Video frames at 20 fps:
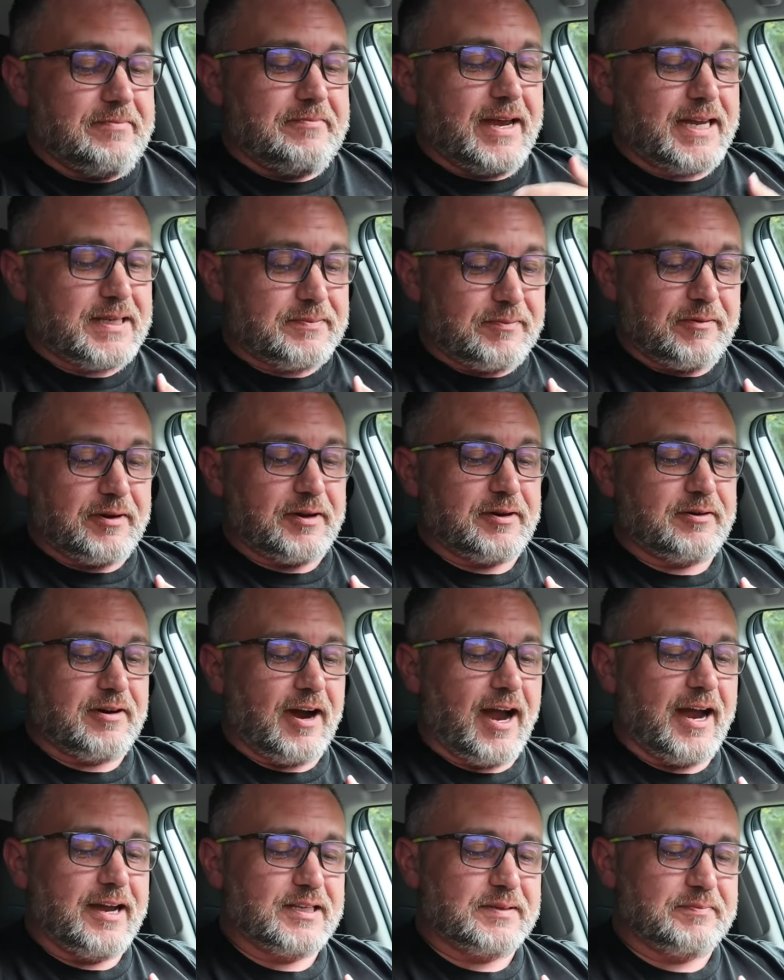it makes me want to
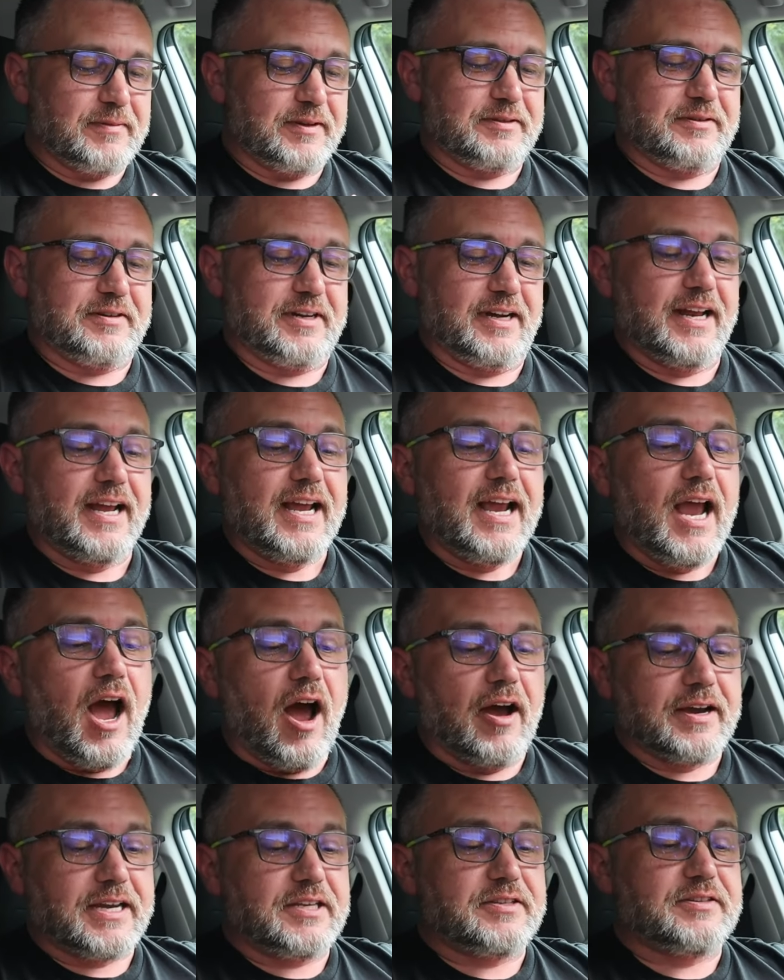cry. It smells so good.
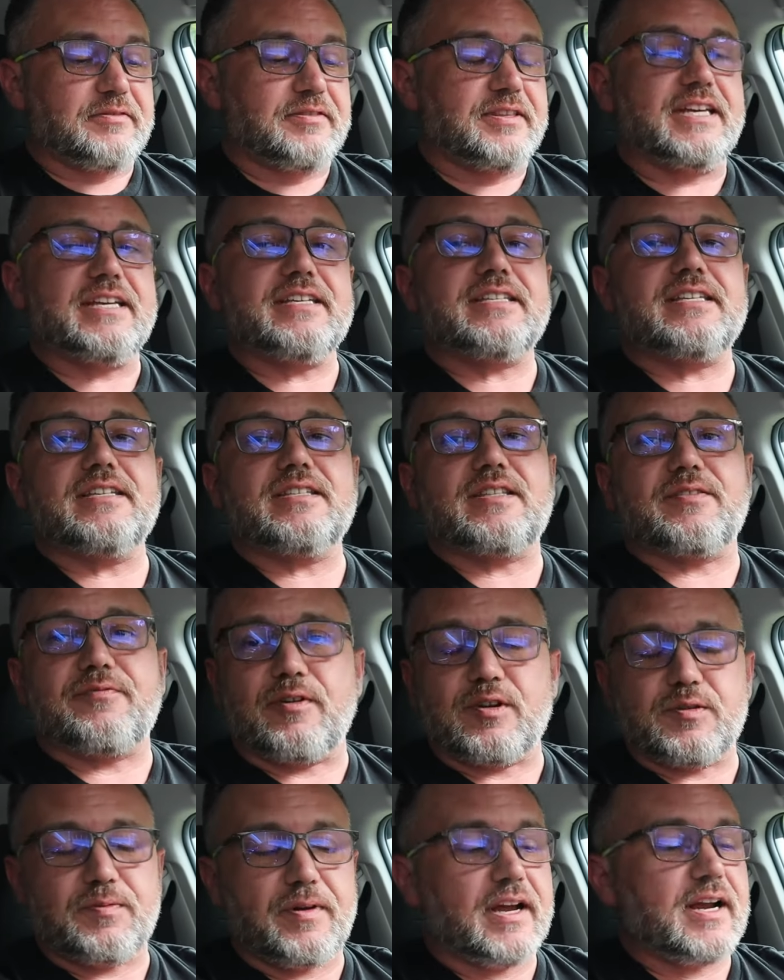Okay, so this is the
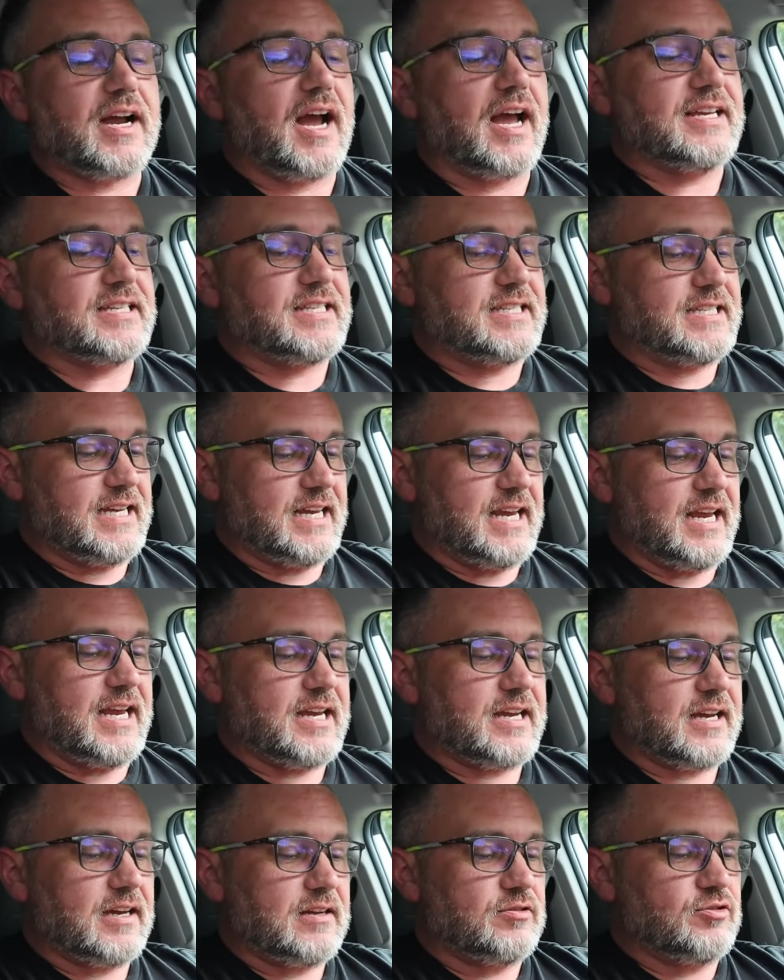first one I got. It's
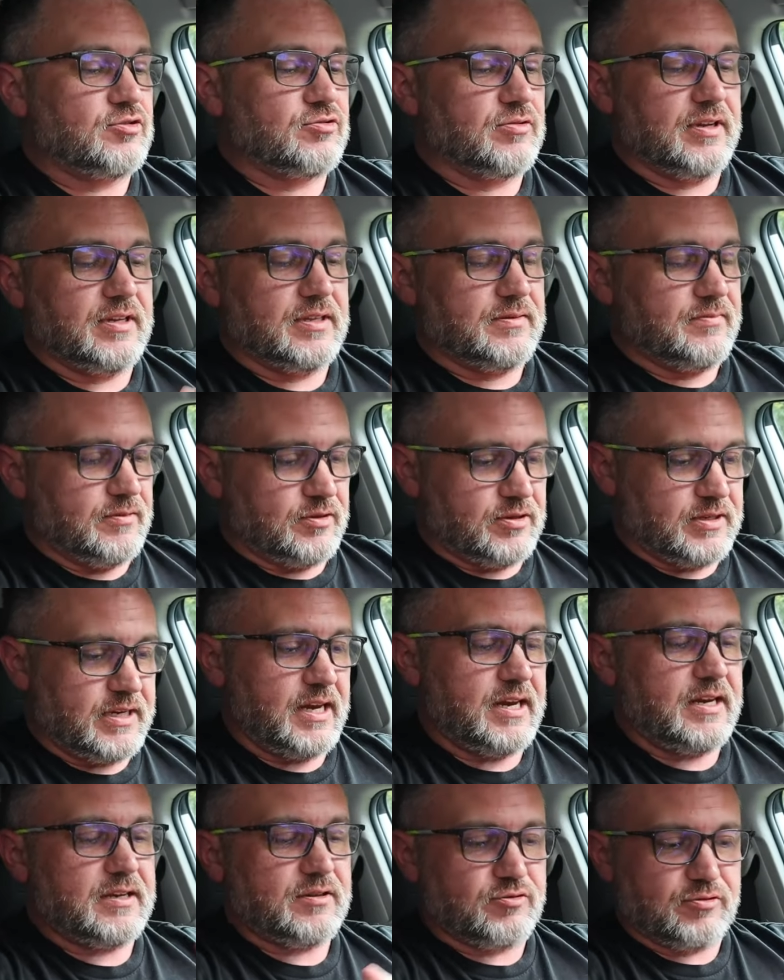teak, uh,
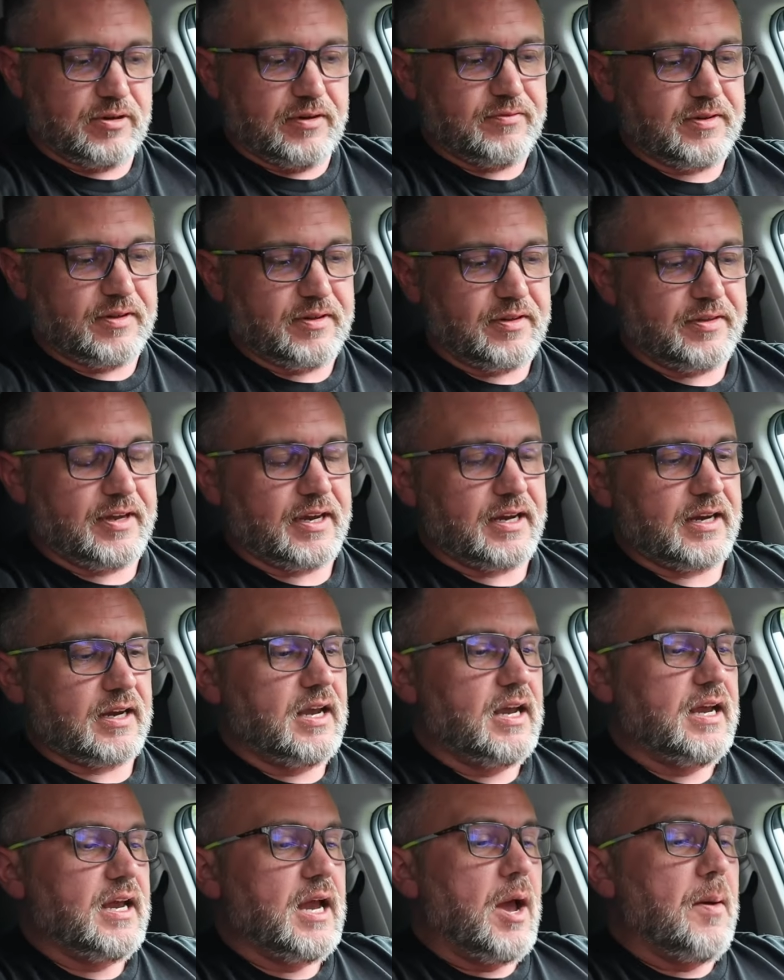teak drift on the thing.
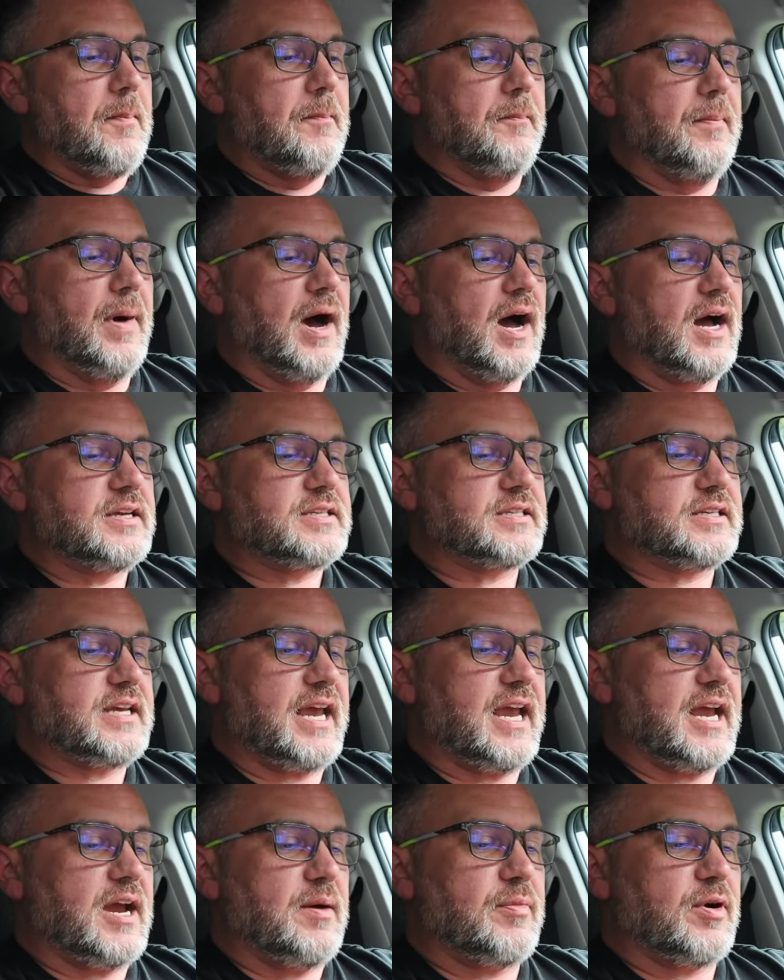Musk,
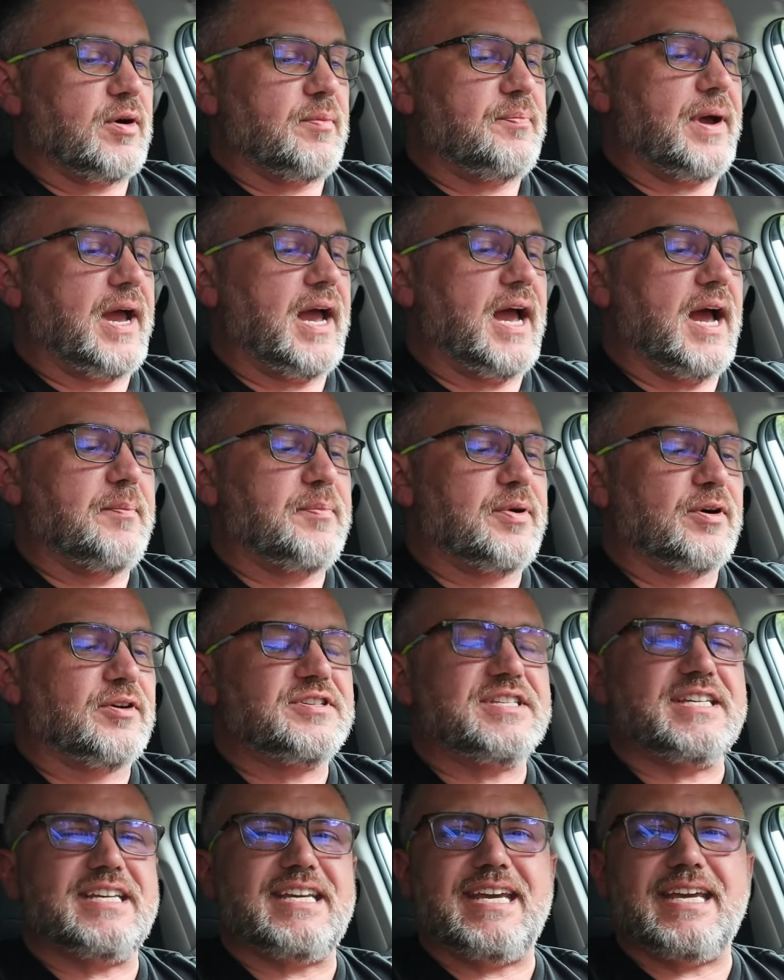amber, pepper,
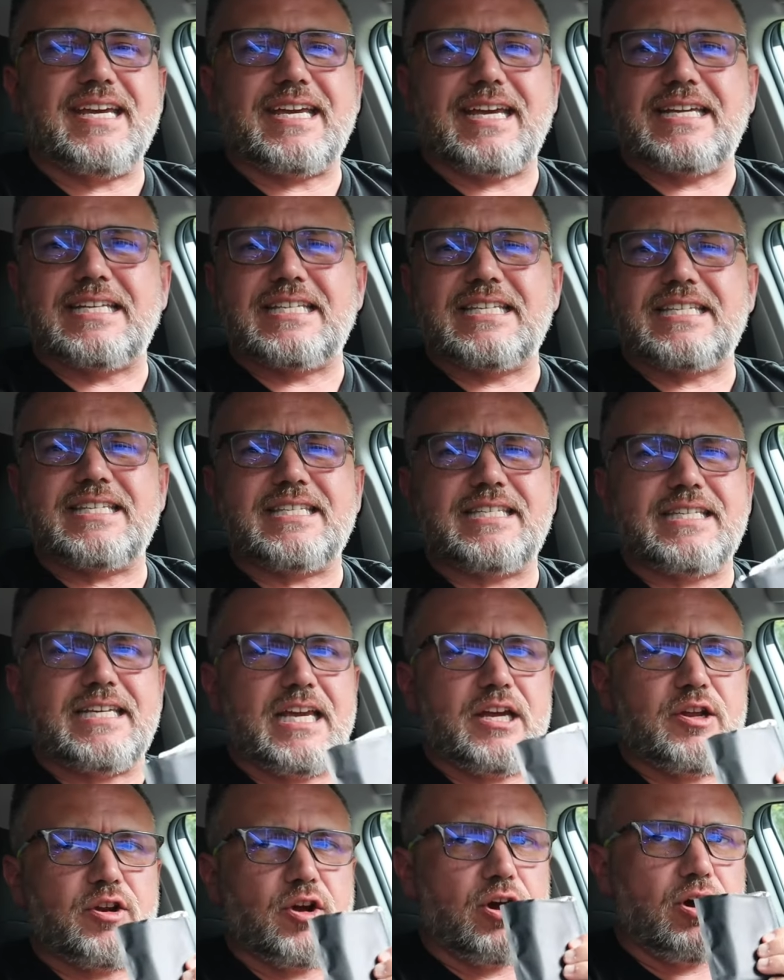teak, and
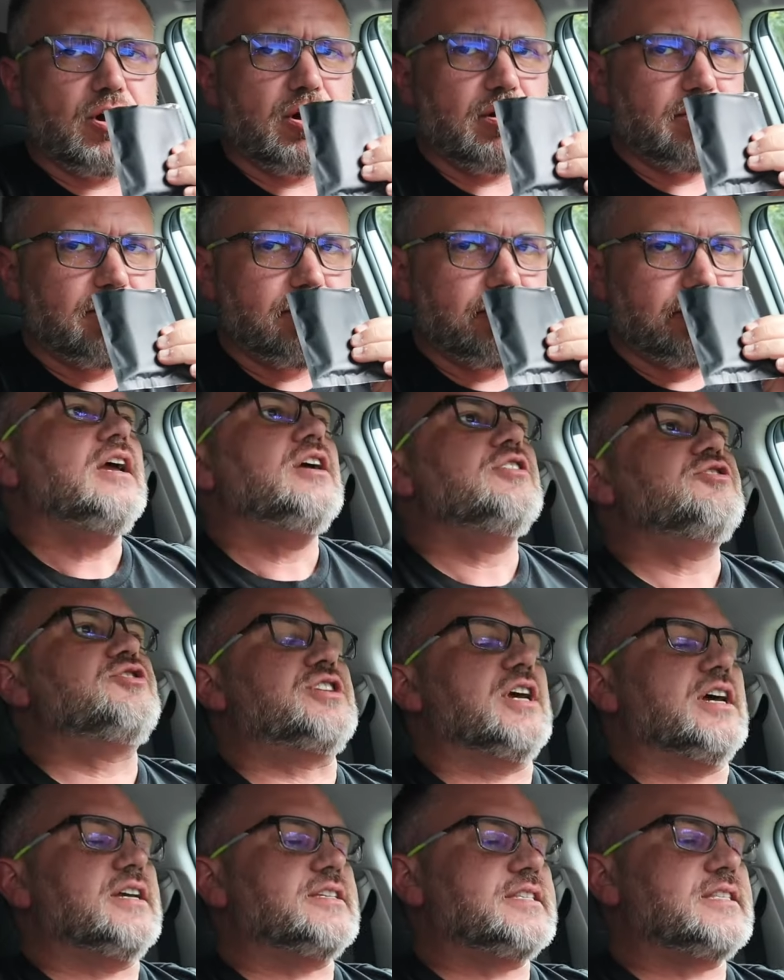cedar.
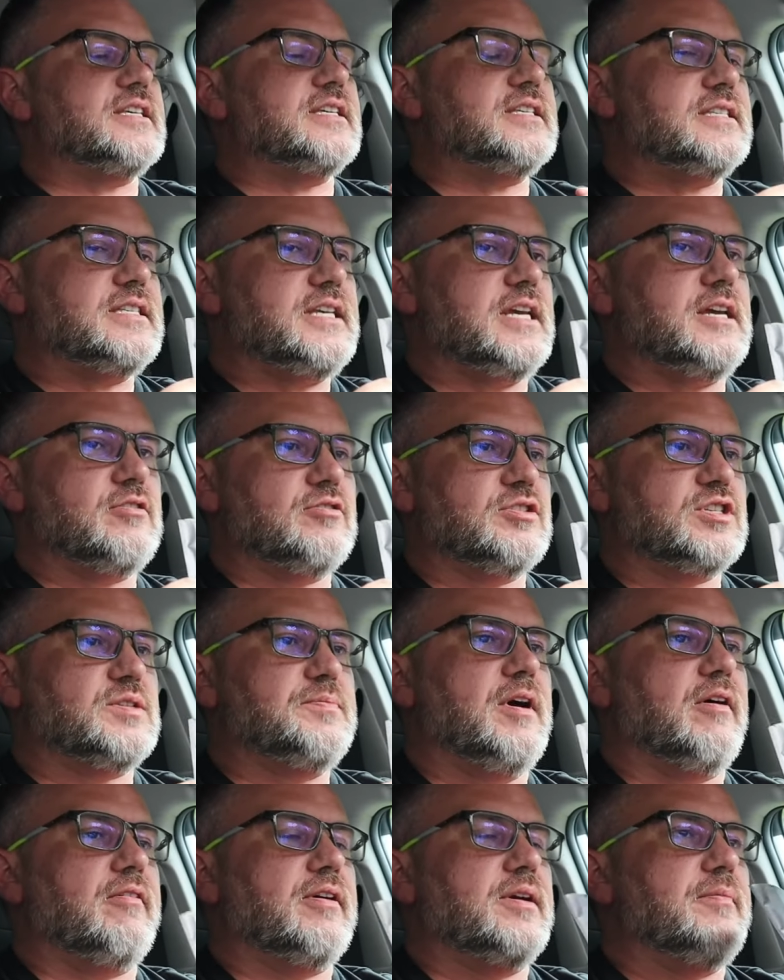Just the cedar
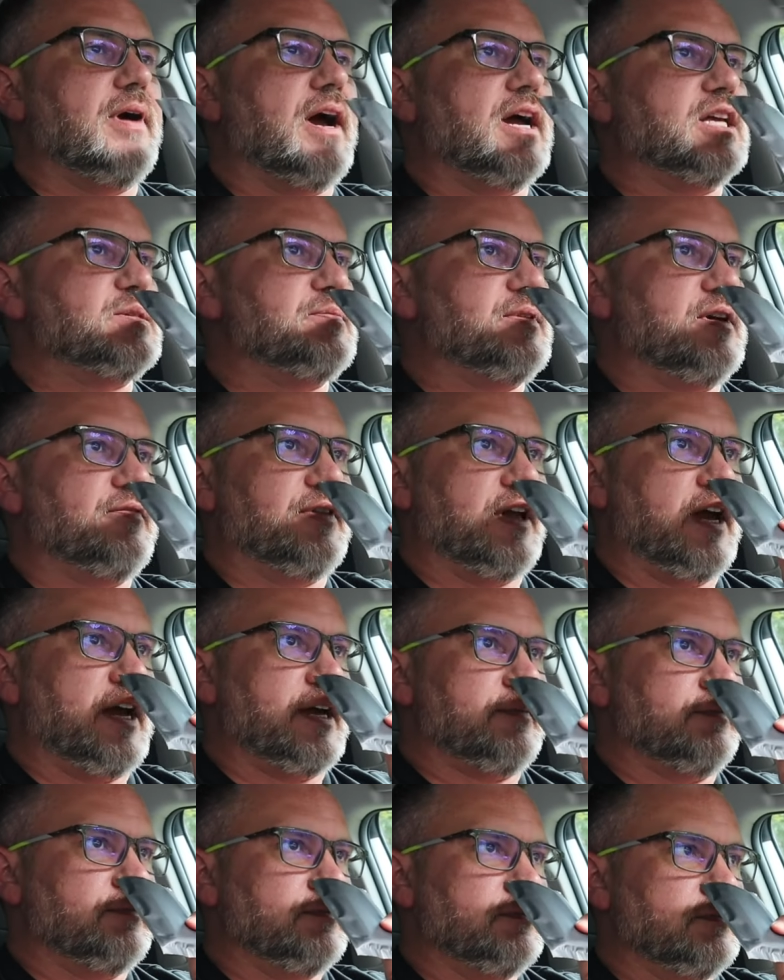smell reminds me of
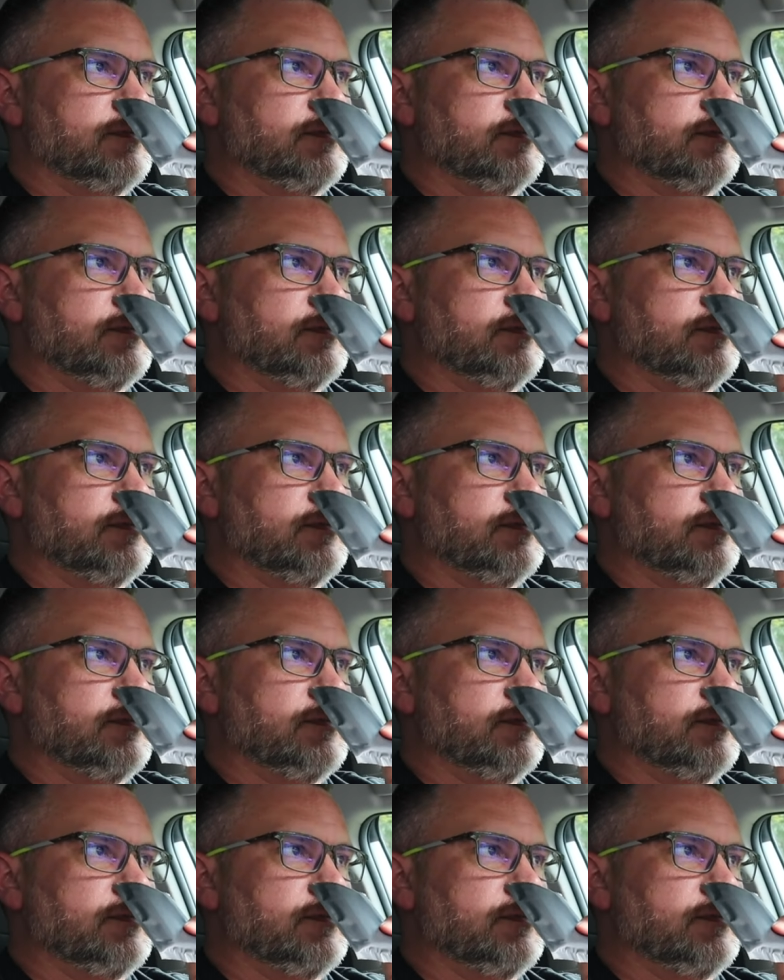like